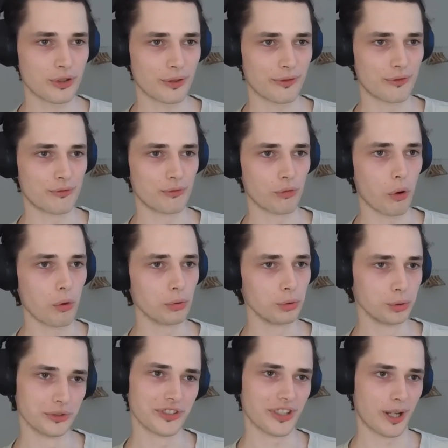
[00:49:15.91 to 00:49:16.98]
sort of
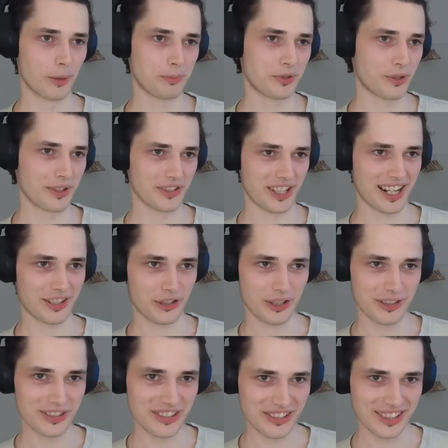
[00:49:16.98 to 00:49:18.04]
rolls up
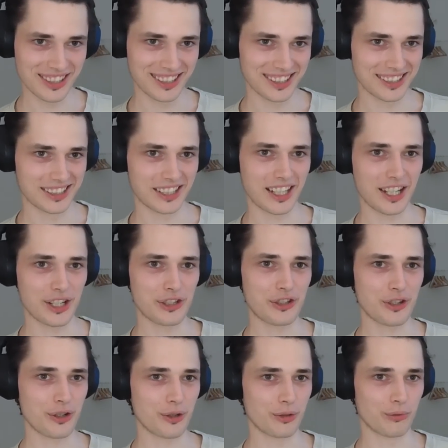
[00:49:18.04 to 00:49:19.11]
transactions
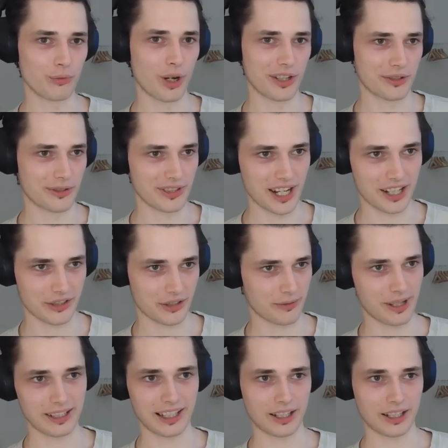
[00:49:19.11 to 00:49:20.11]
into one transaction, right?